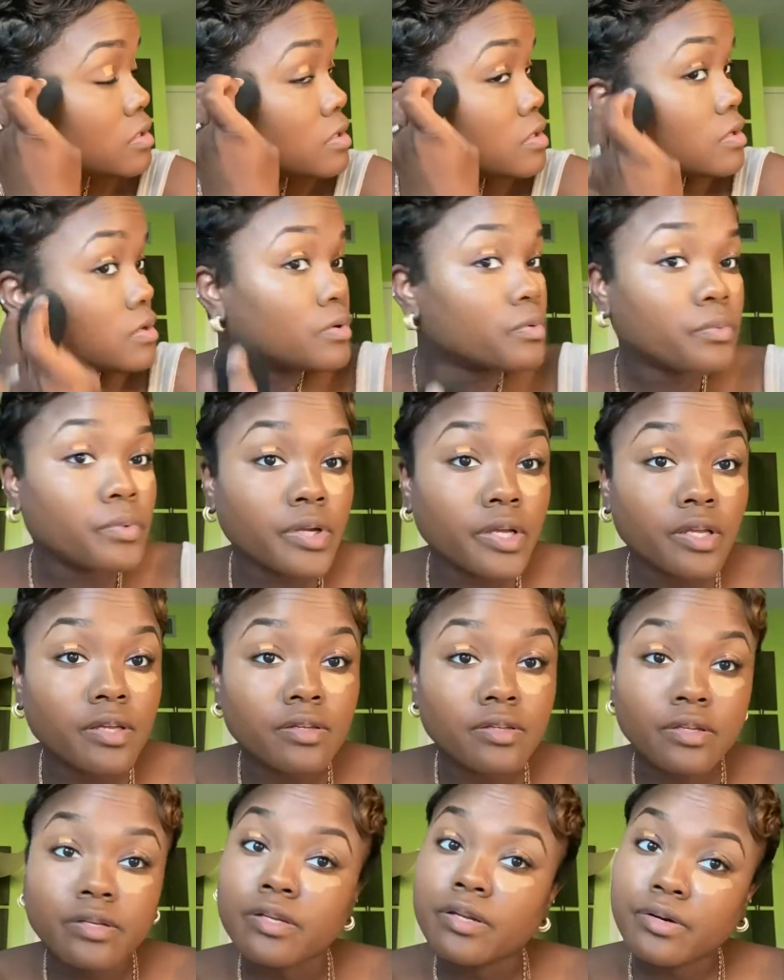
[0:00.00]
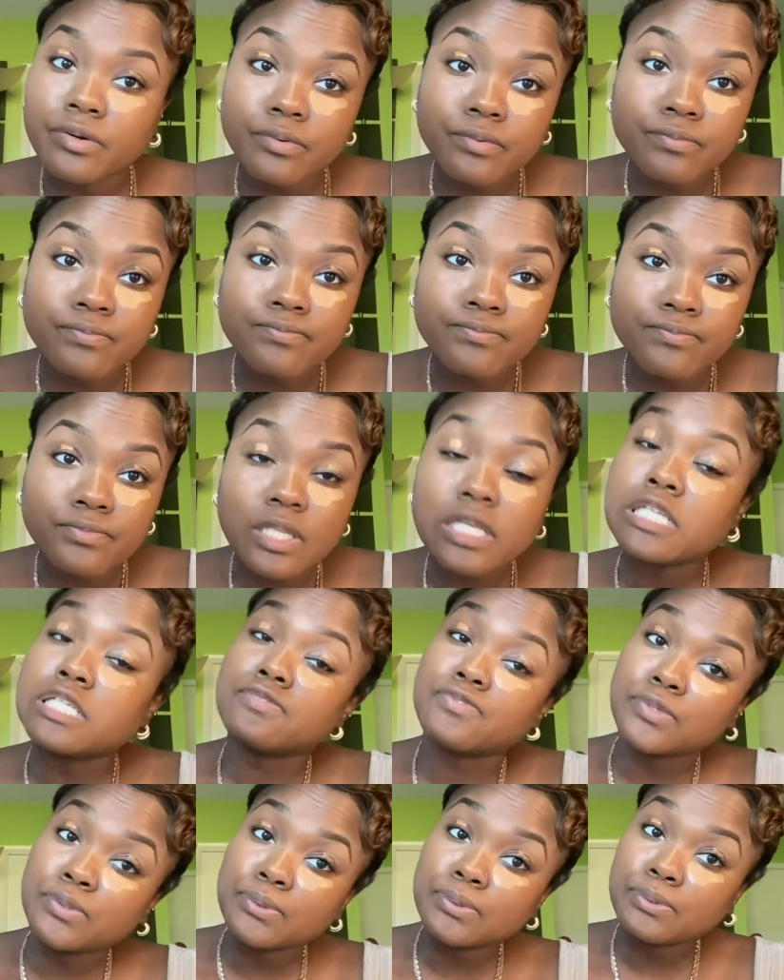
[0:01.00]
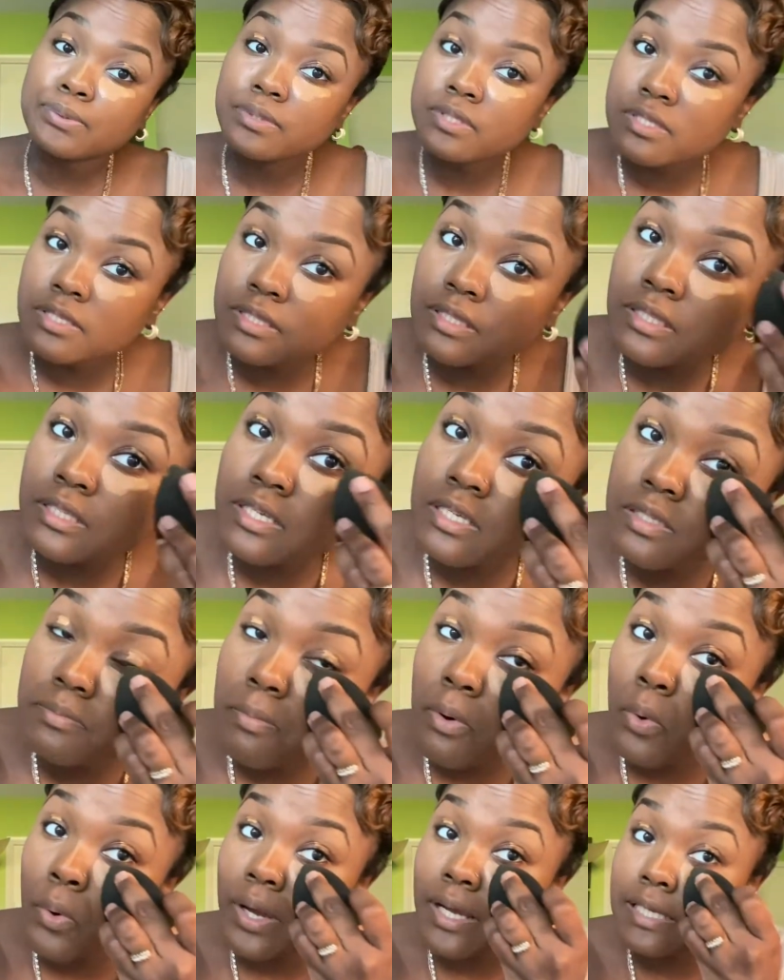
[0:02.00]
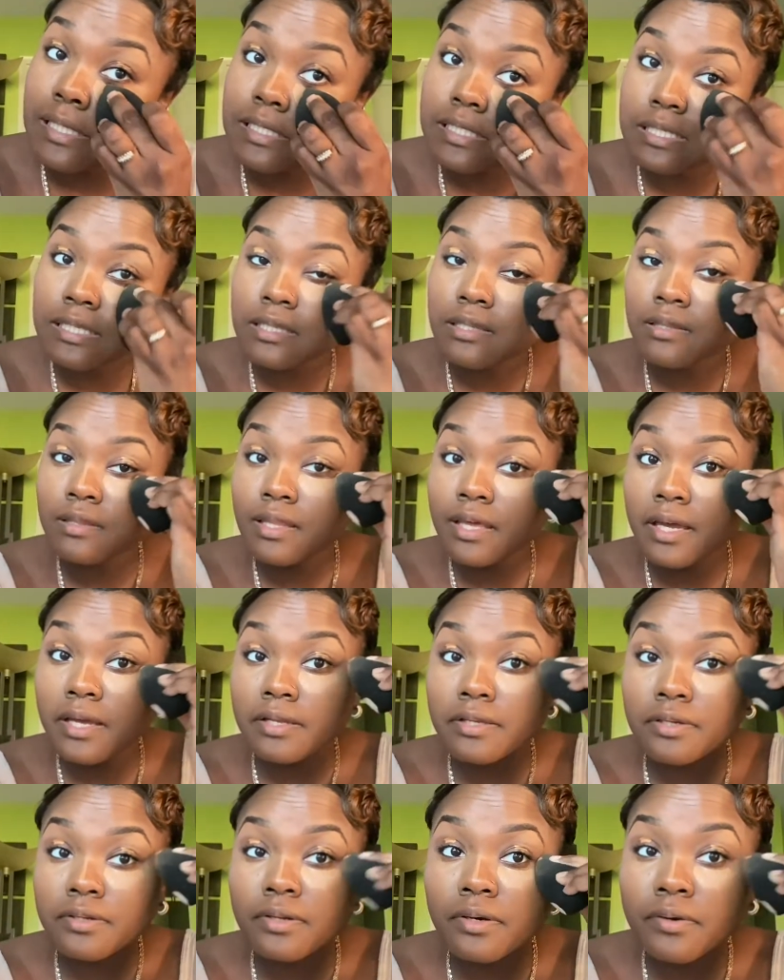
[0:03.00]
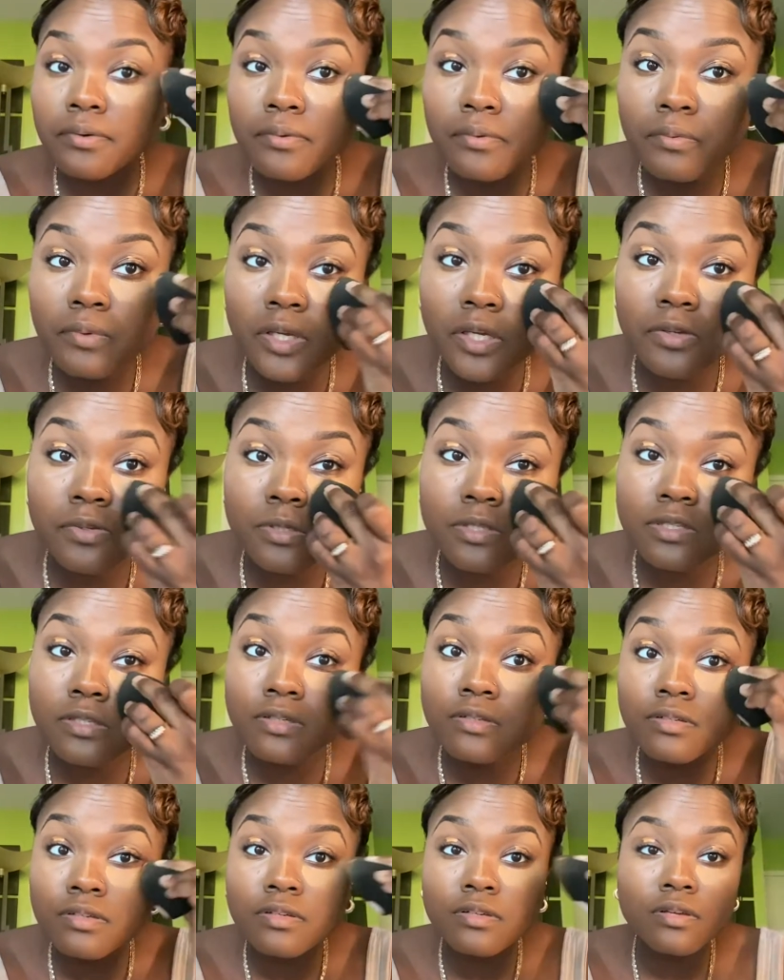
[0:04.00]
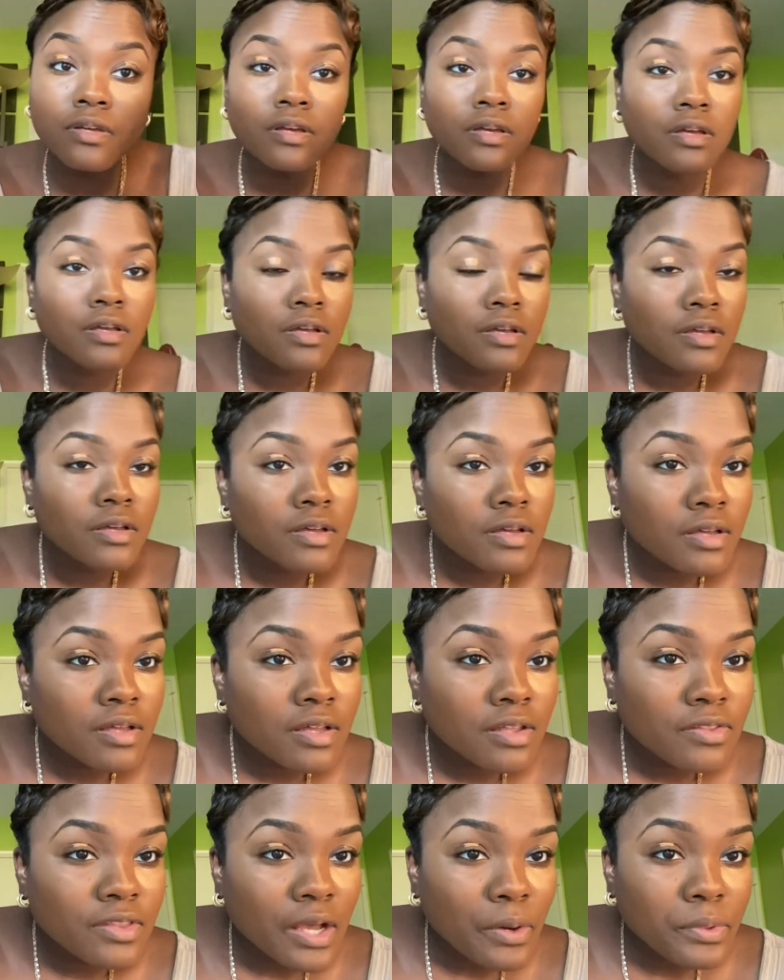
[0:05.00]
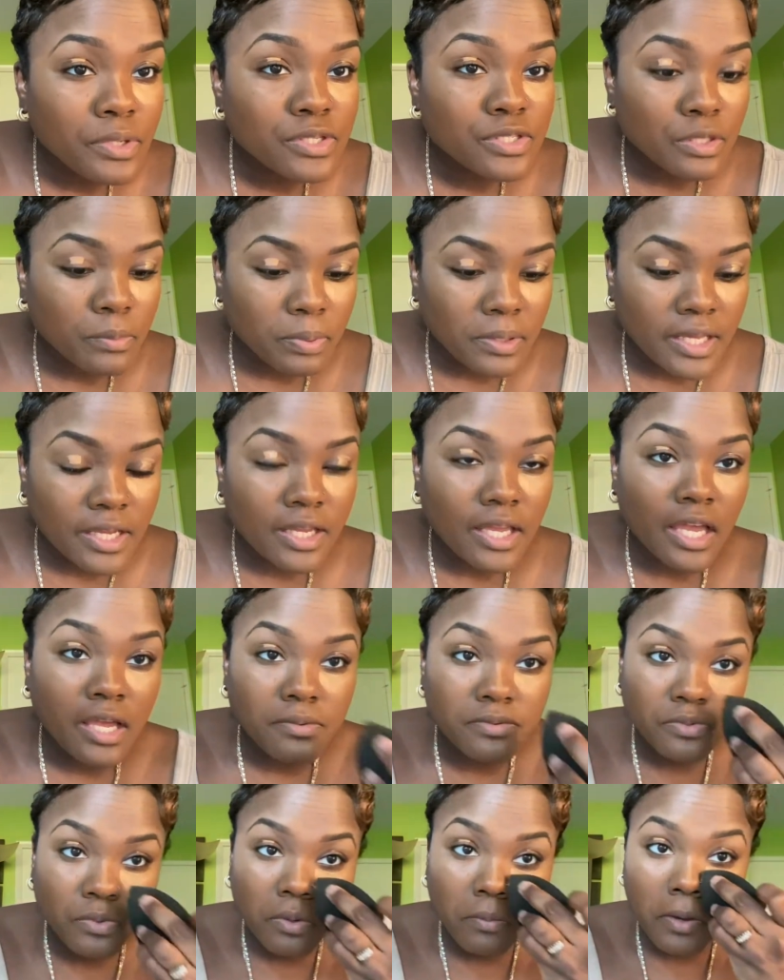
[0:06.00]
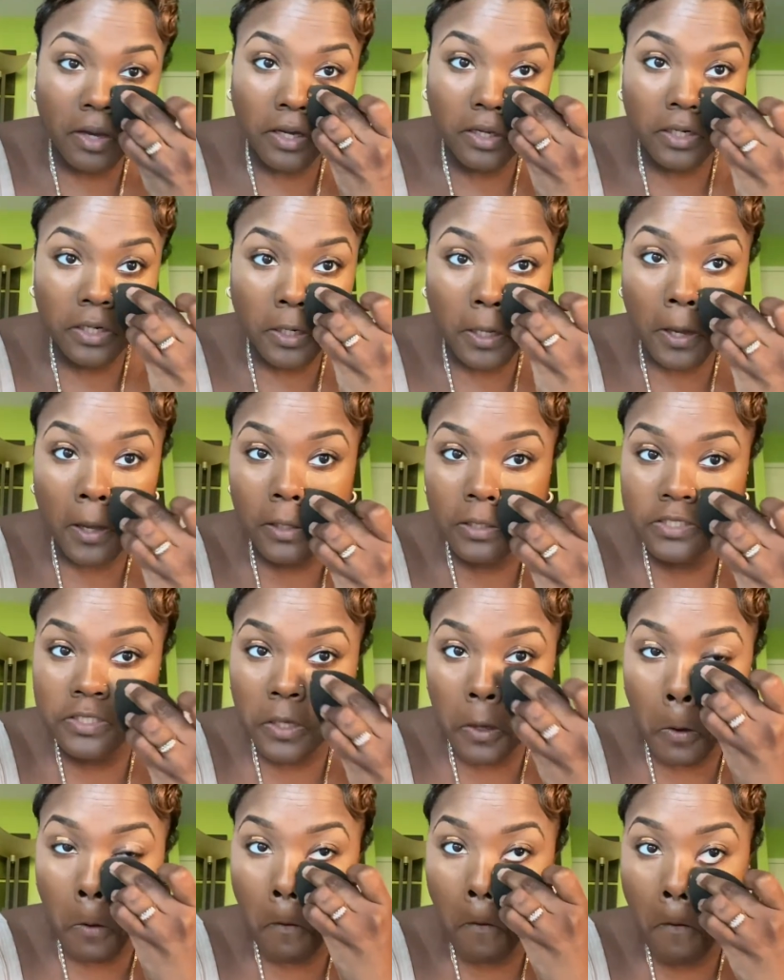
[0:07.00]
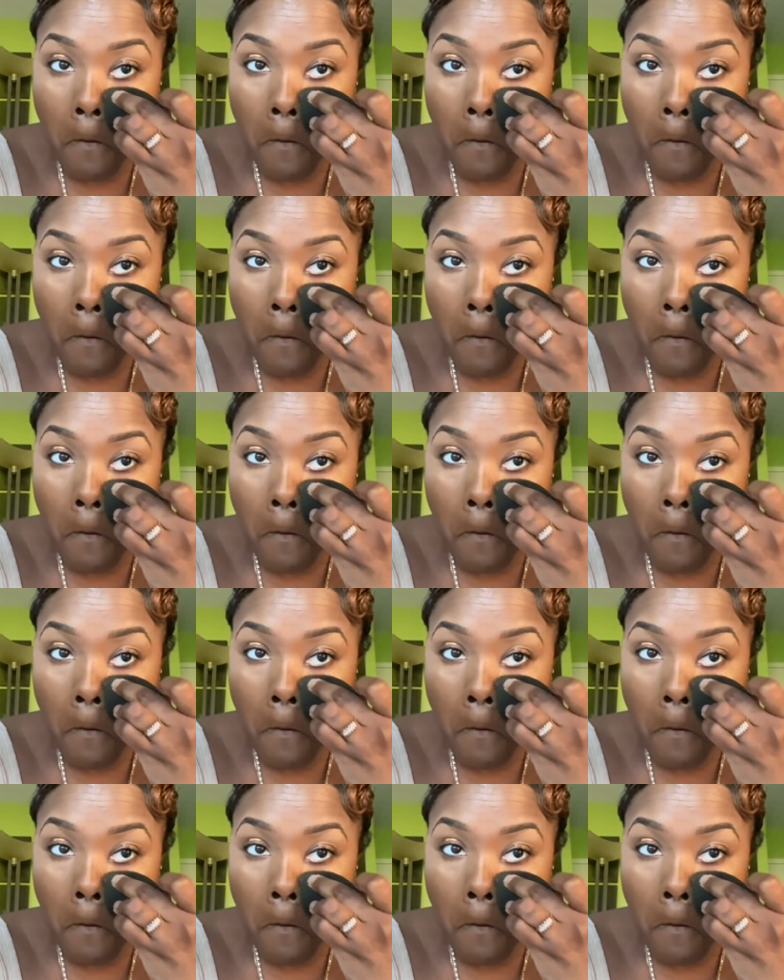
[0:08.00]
with, you know, these fools, these boys that, you know, we used to play games with back in the day. So